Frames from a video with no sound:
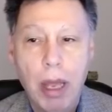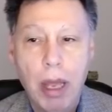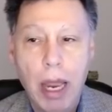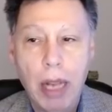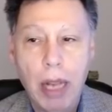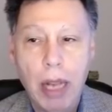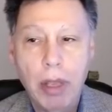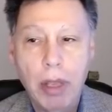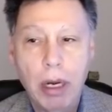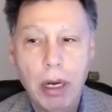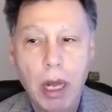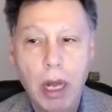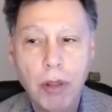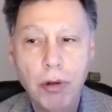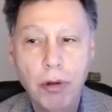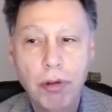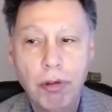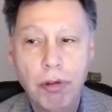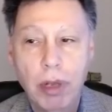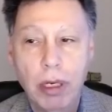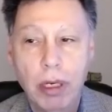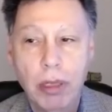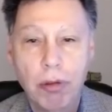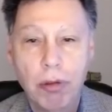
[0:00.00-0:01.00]
And then other
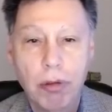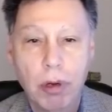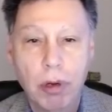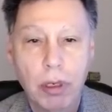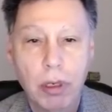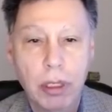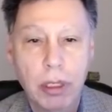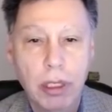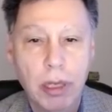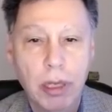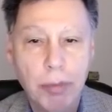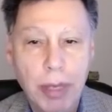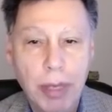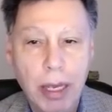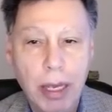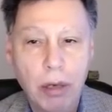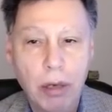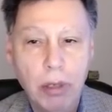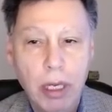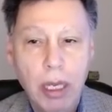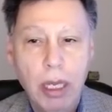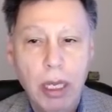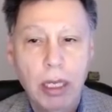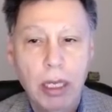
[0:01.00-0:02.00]
studies started coming
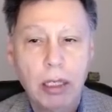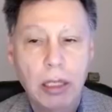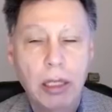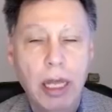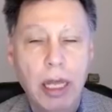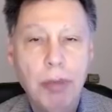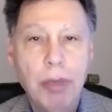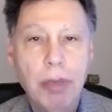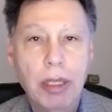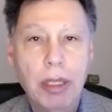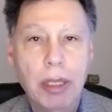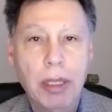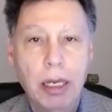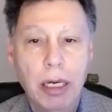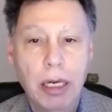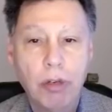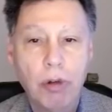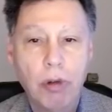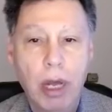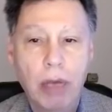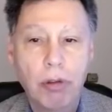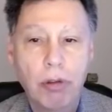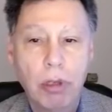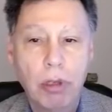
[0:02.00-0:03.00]
out claiming that
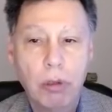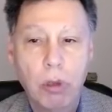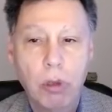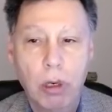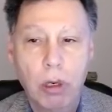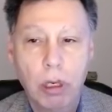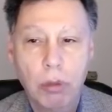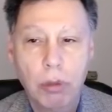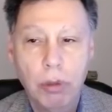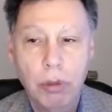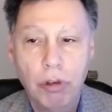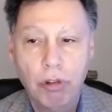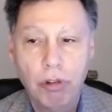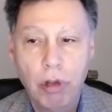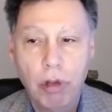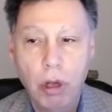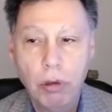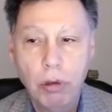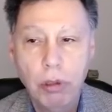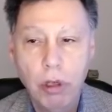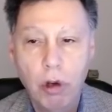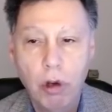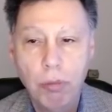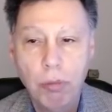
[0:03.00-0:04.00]
hydroxychloroquine
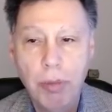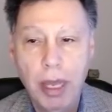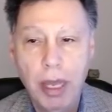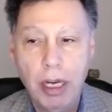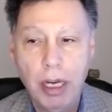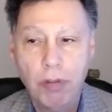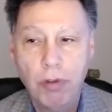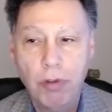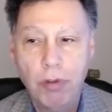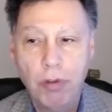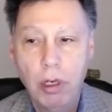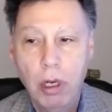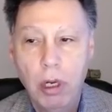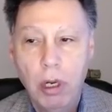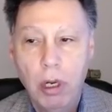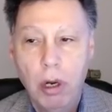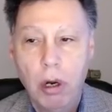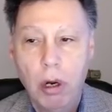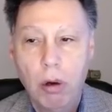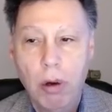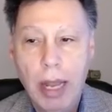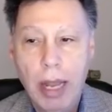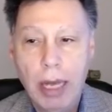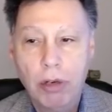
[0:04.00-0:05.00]
showed no benefit
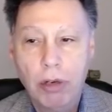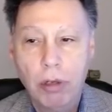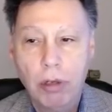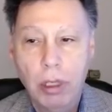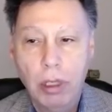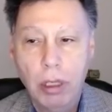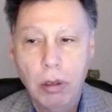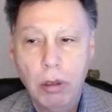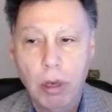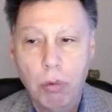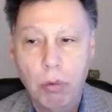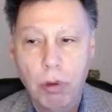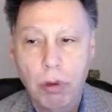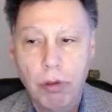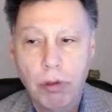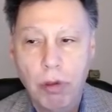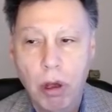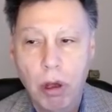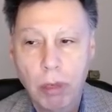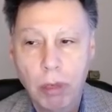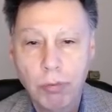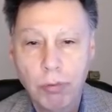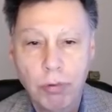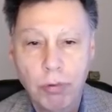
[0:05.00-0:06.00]
or actually was
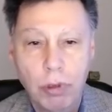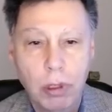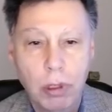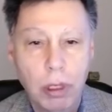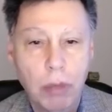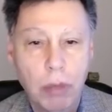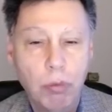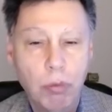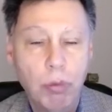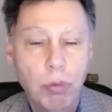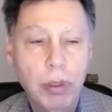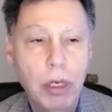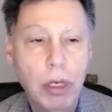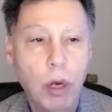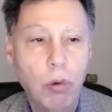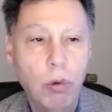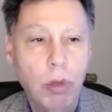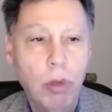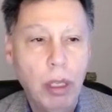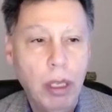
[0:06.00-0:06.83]
harmful. And we know